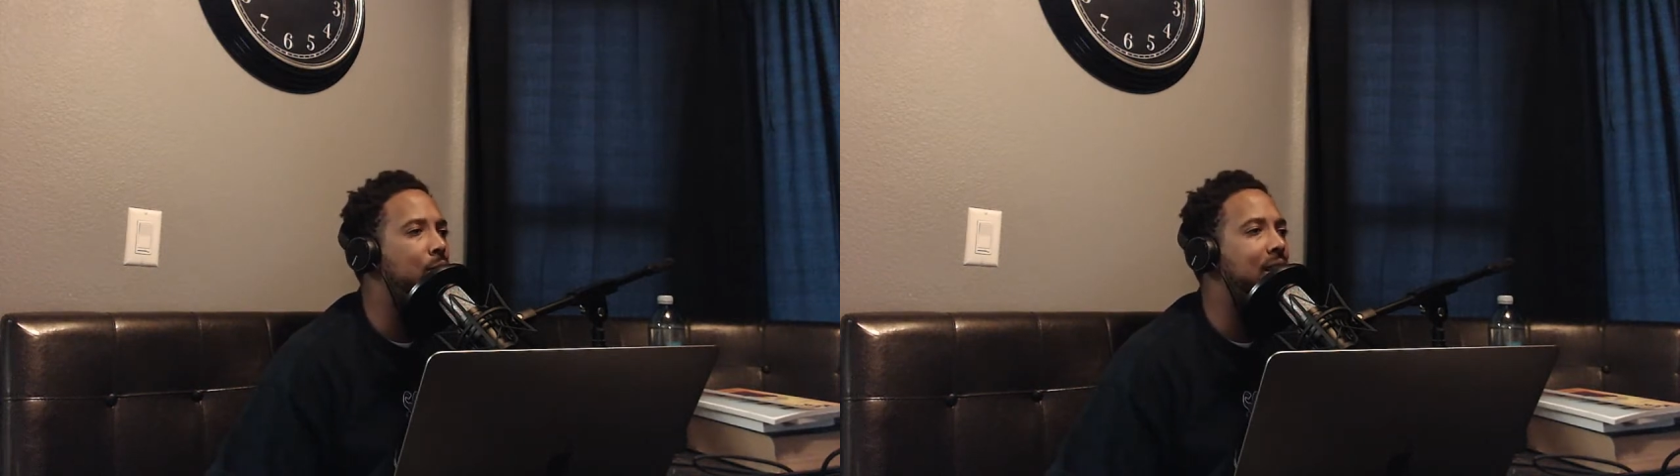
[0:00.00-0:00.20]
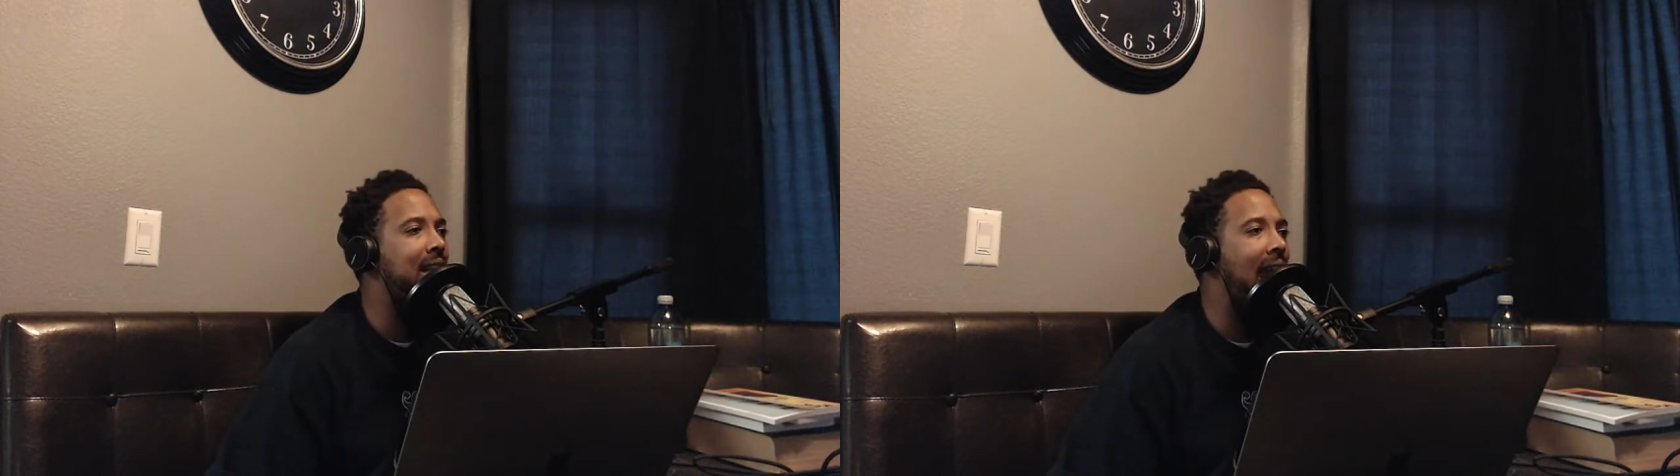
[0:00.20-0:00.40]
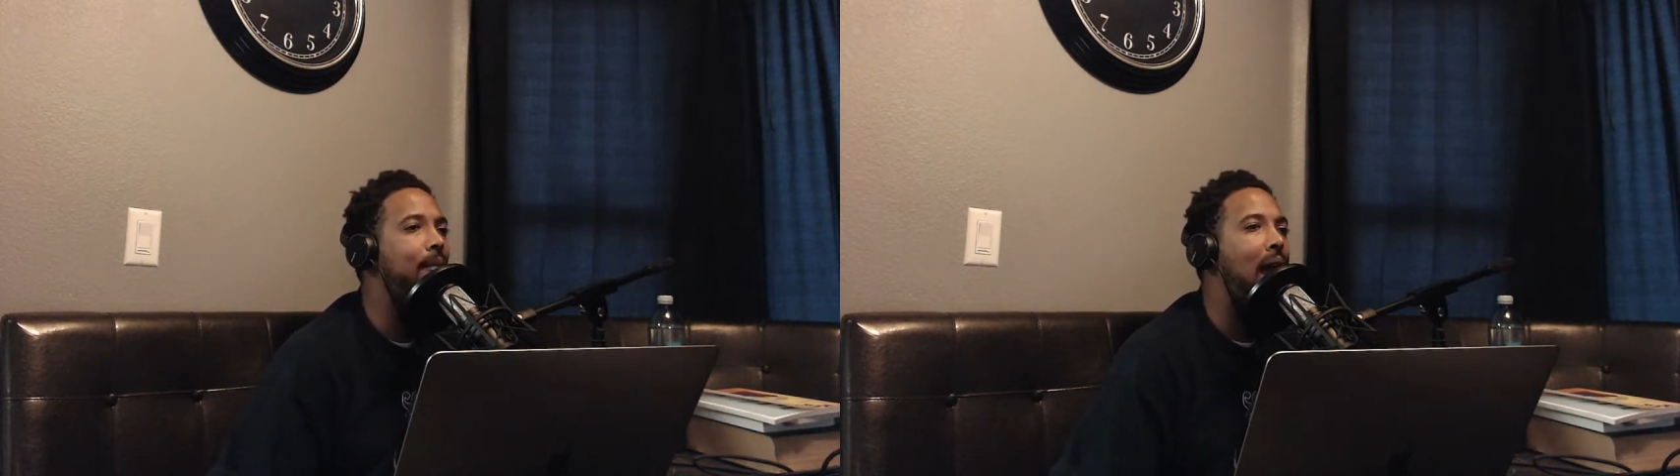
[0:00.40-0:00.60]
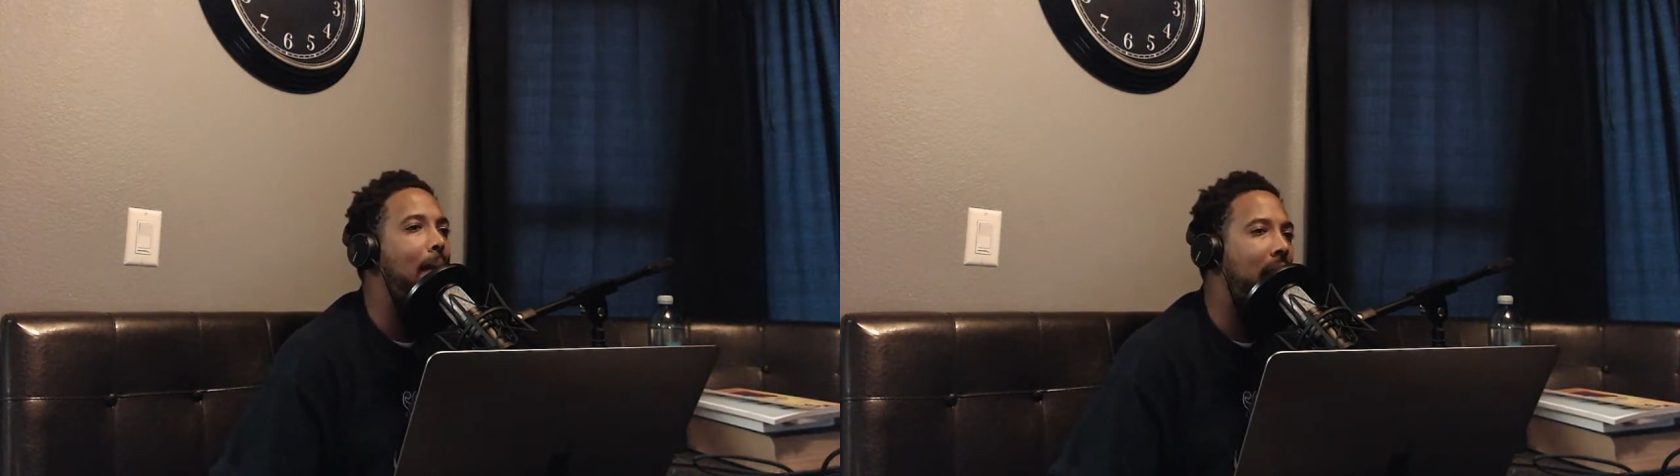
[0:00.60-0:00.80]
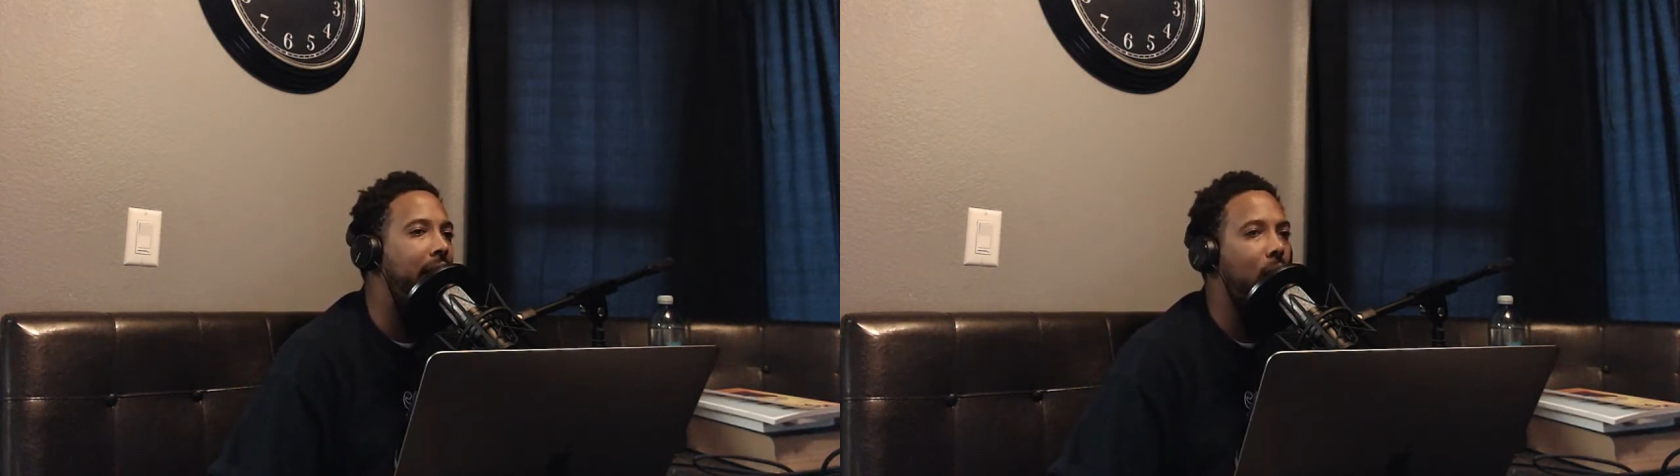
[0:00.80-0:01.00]
save their
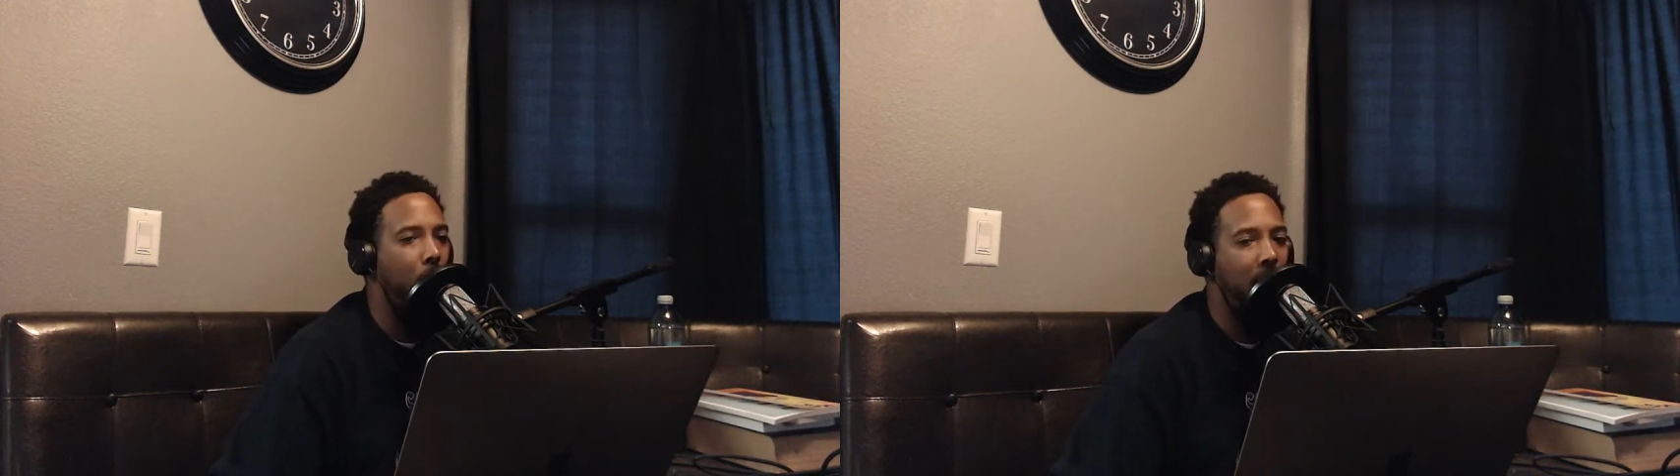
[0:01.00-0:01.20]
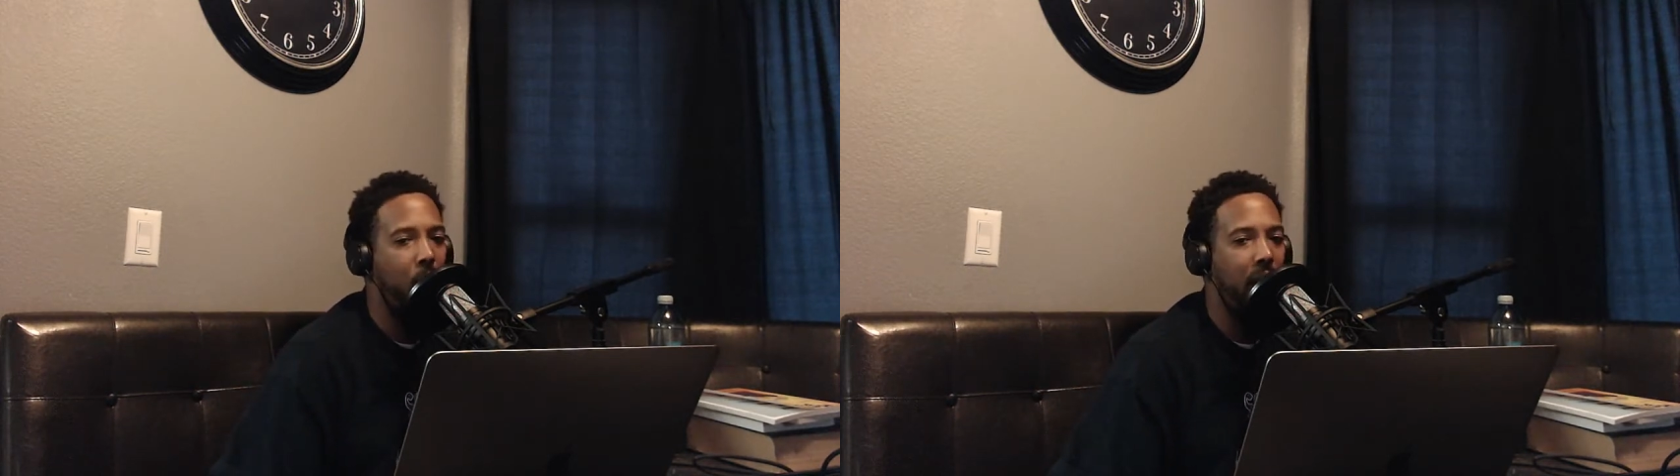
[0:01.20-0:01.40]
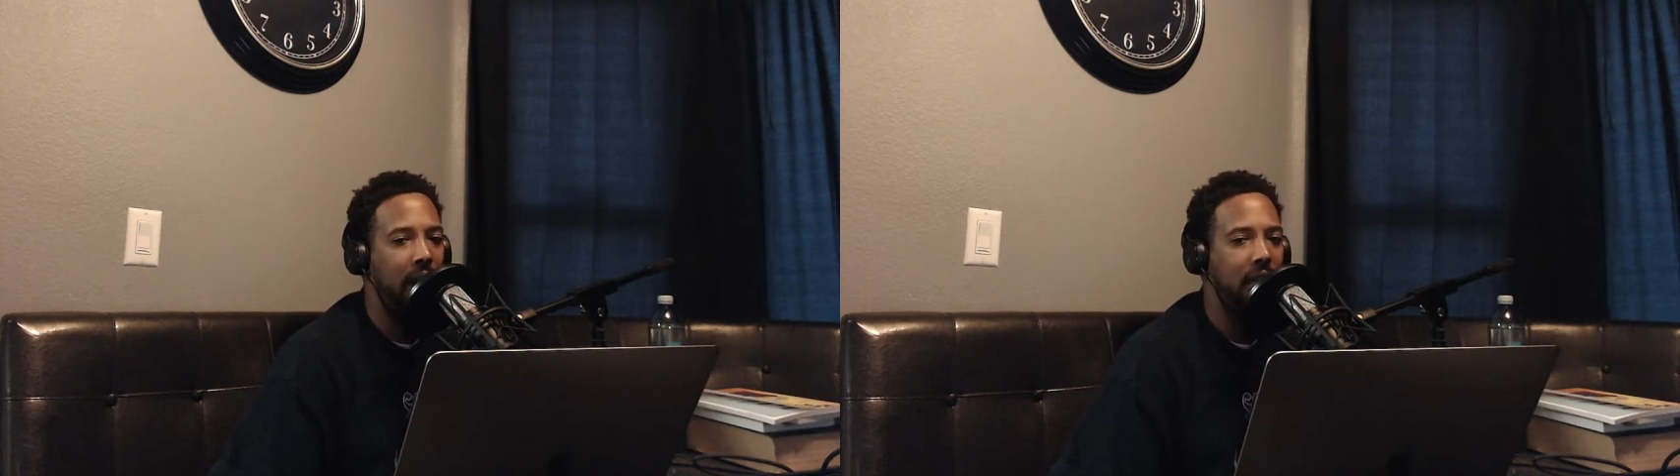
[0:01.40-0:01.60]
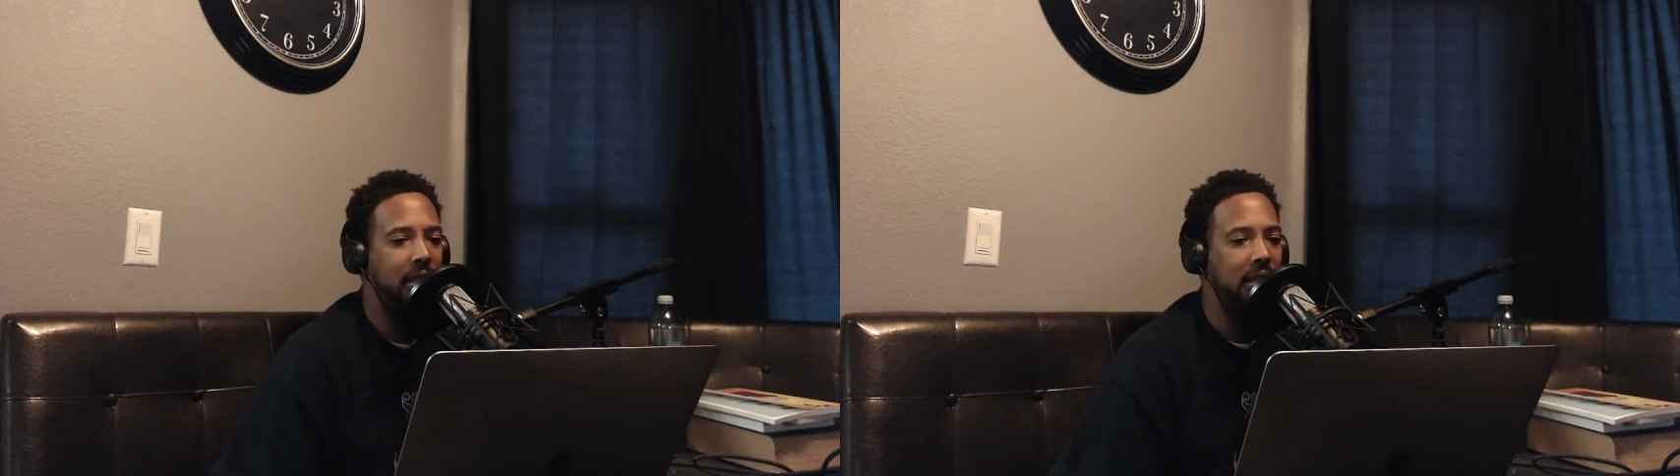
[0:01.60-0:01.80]
money the right way.